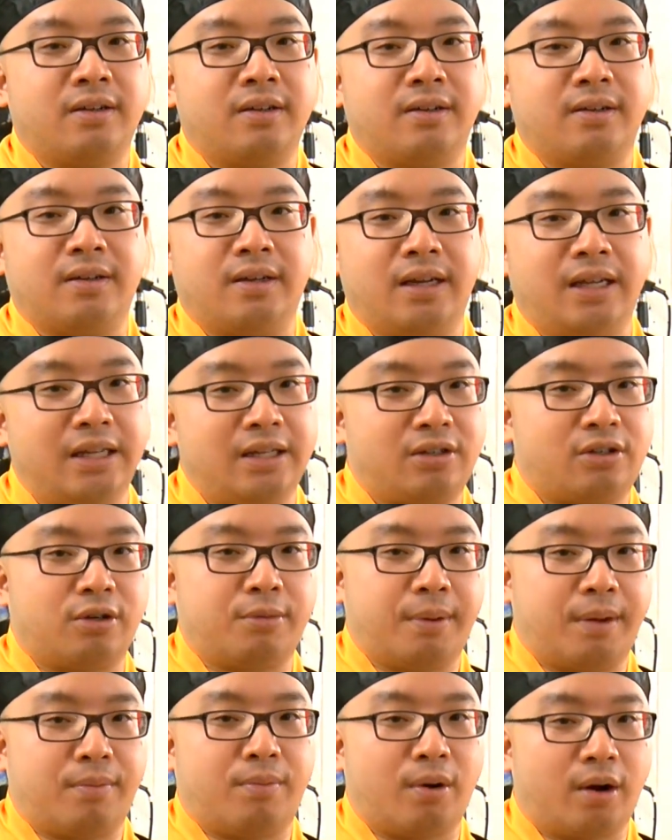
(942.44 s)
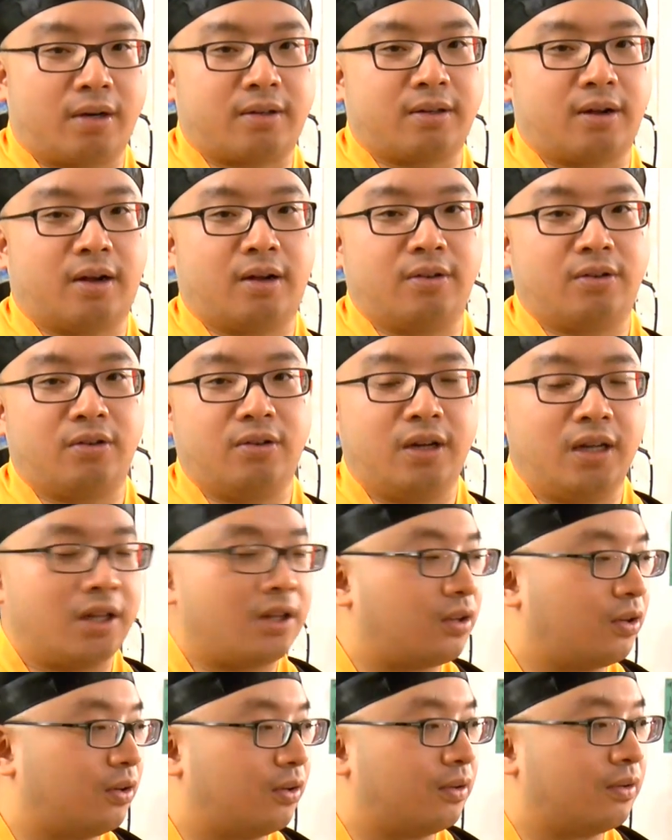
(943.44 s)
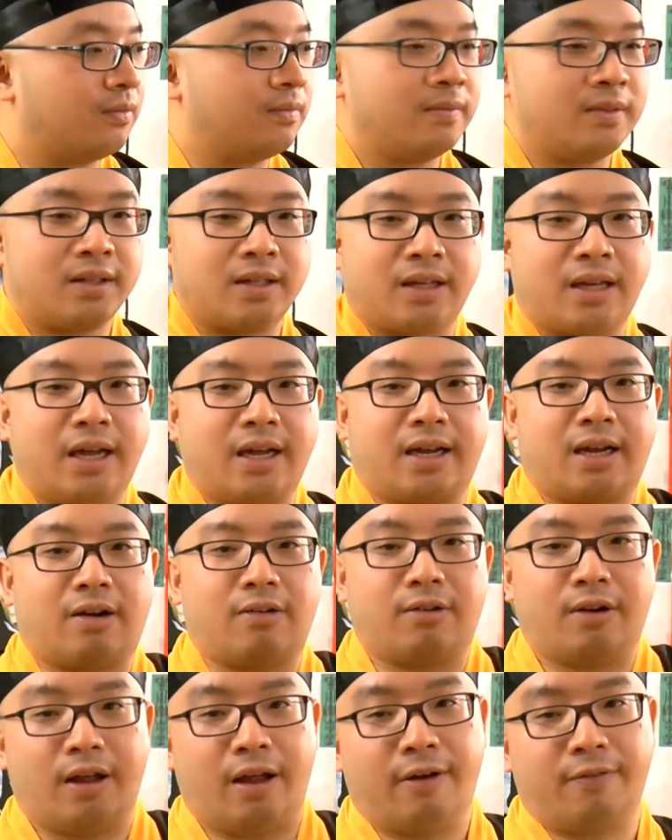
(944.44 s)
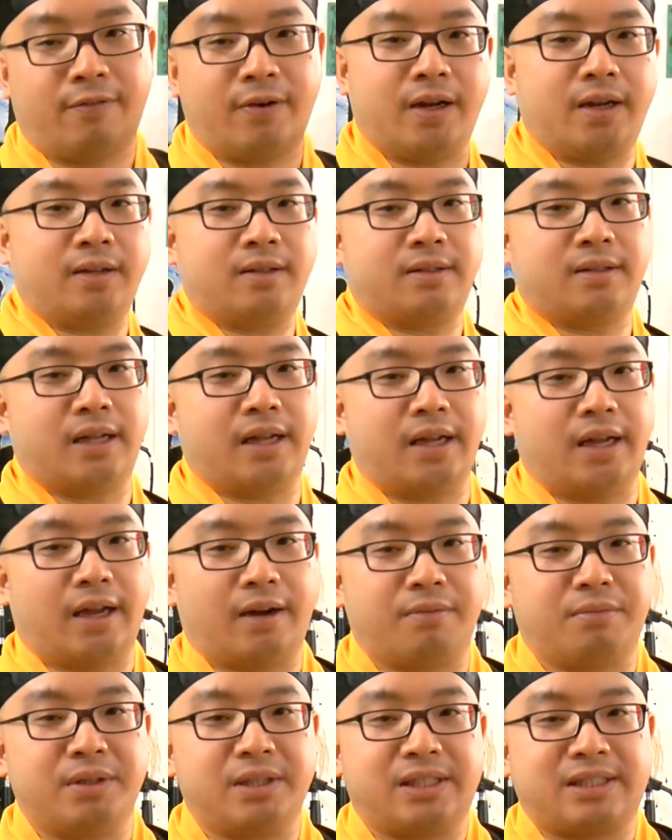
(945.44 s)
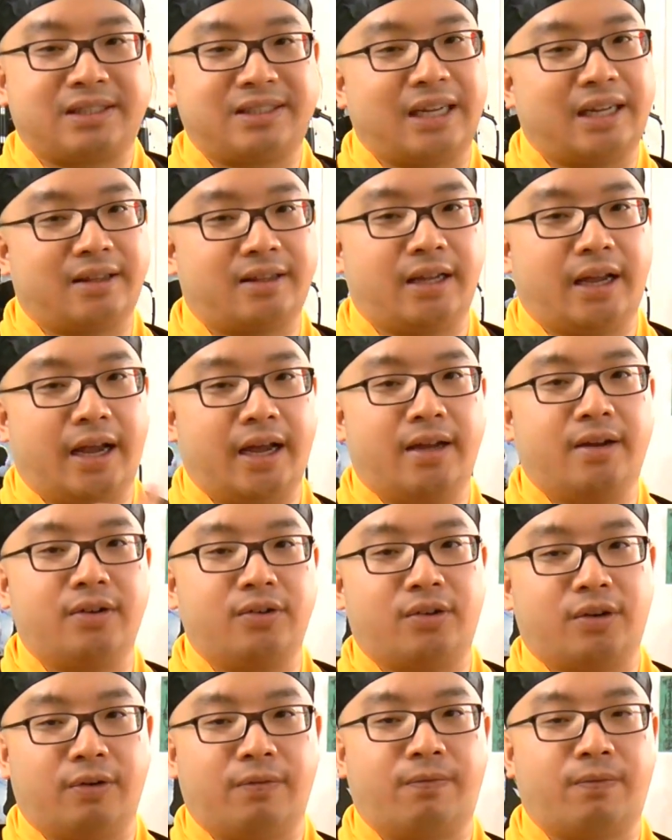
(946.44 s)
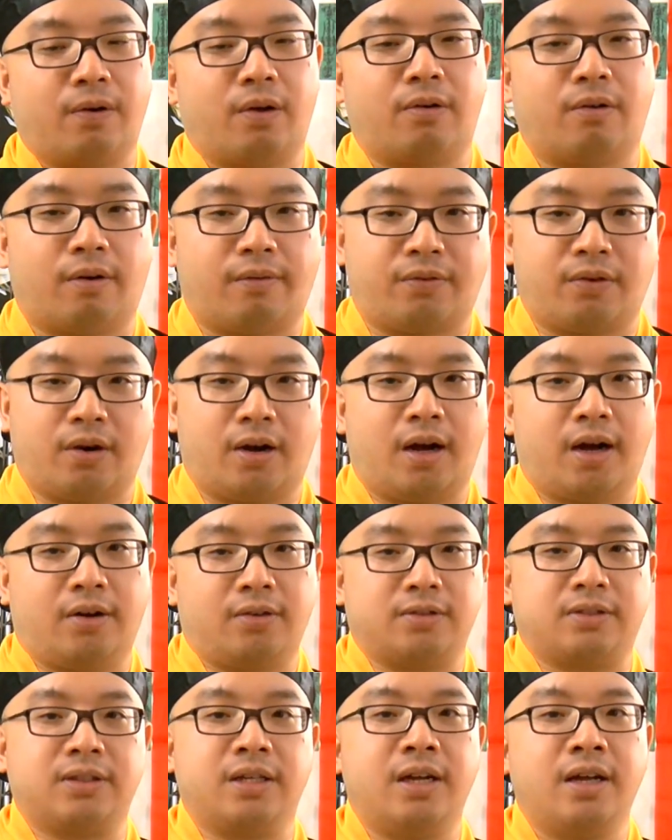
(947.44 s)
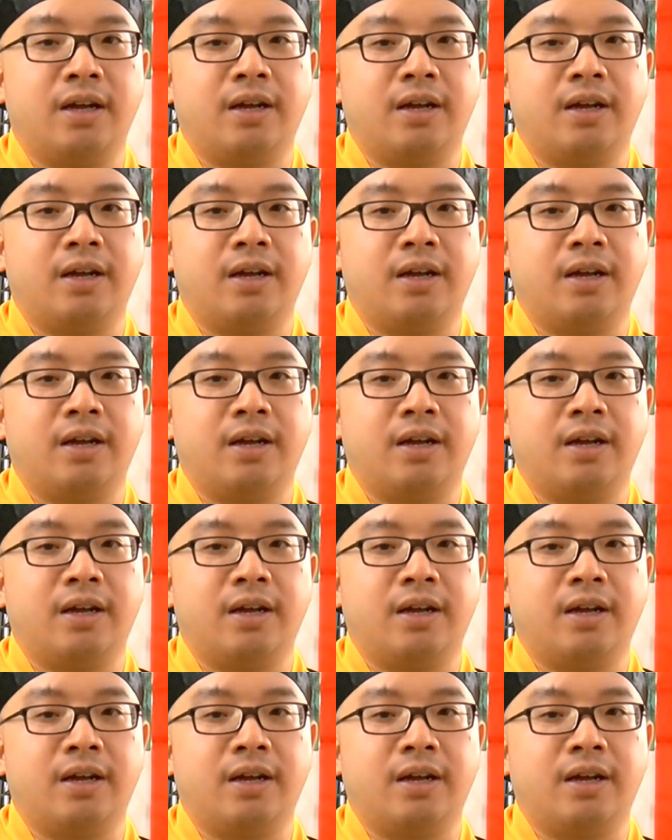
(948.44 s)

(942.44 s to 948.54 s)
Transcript: needs to be worked on. You need to kick out everything and reset the energy flow of your house.